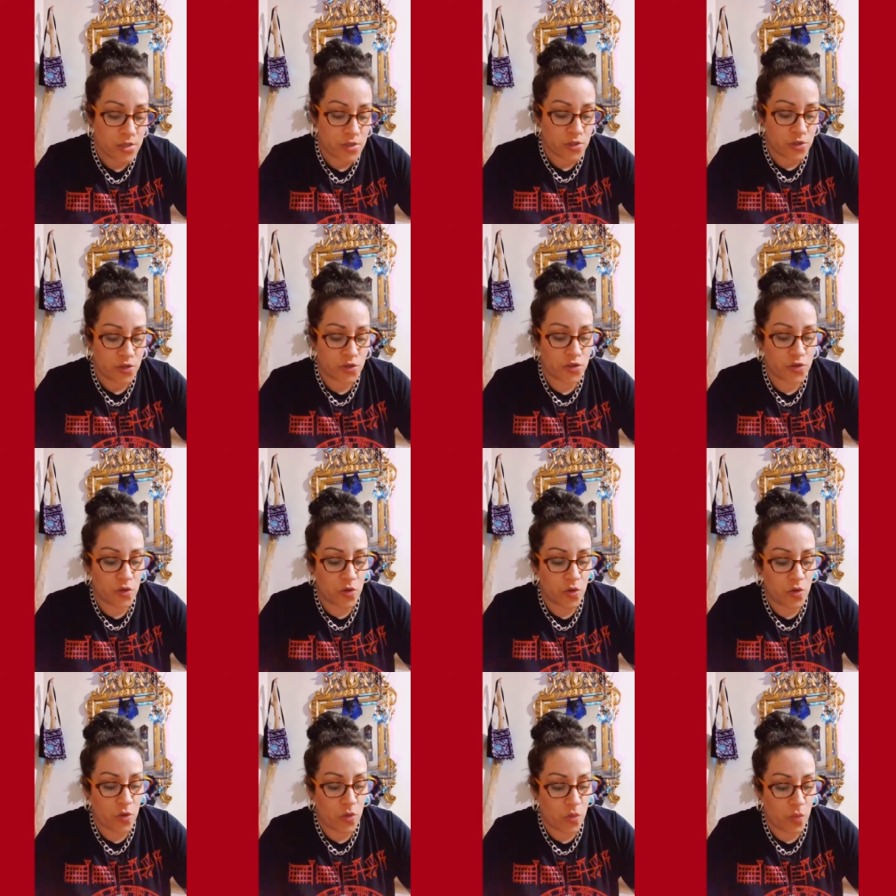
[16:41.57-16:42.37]

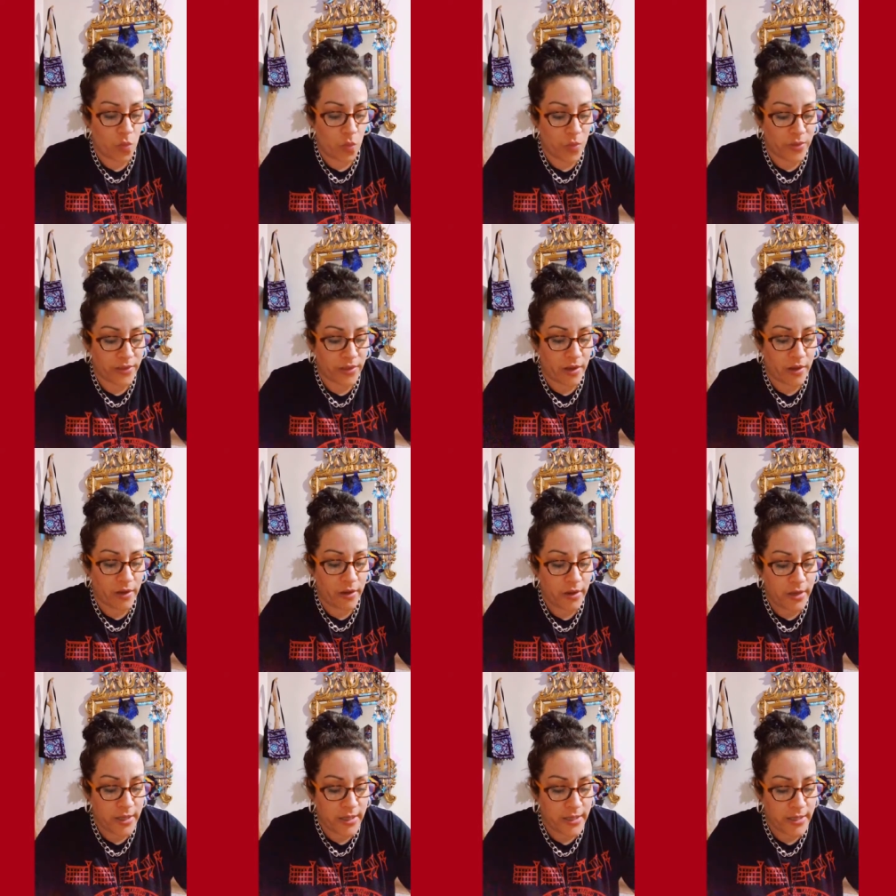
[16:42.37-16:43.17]
So when
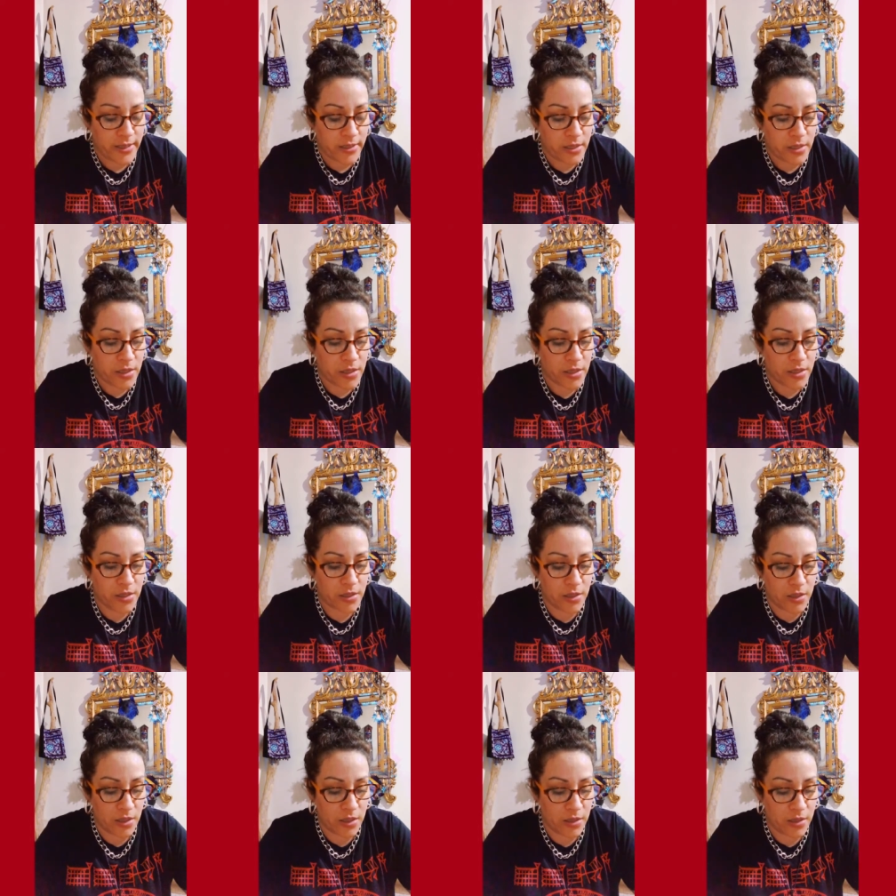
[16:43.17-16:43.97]
I,
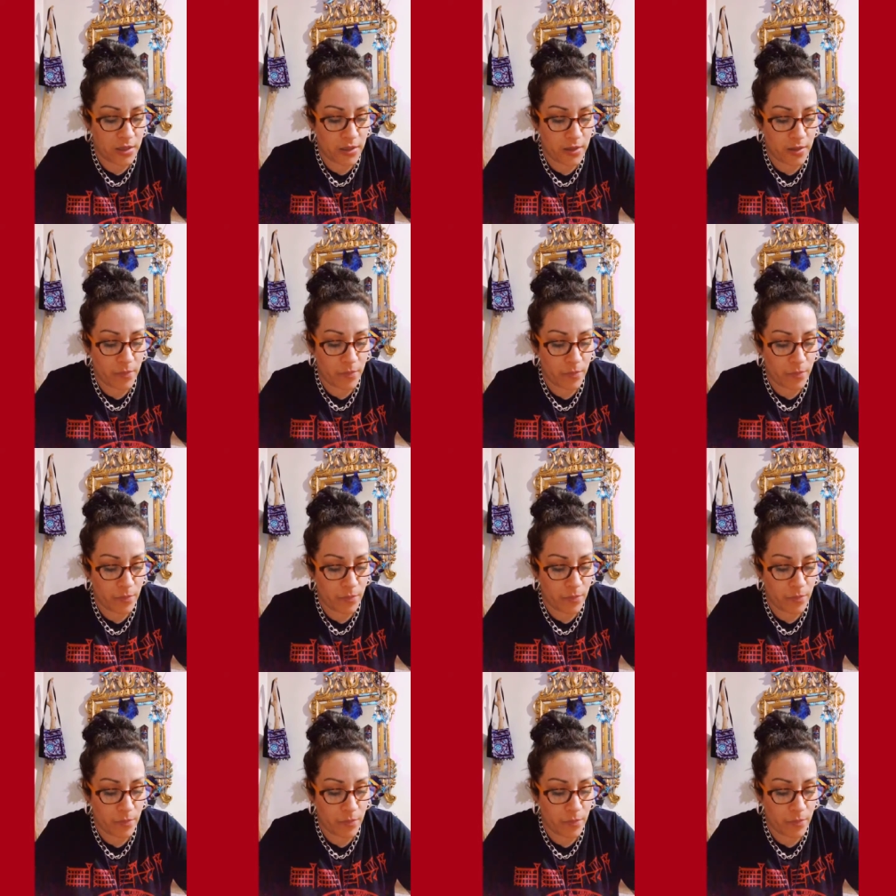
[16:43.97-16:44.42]
um,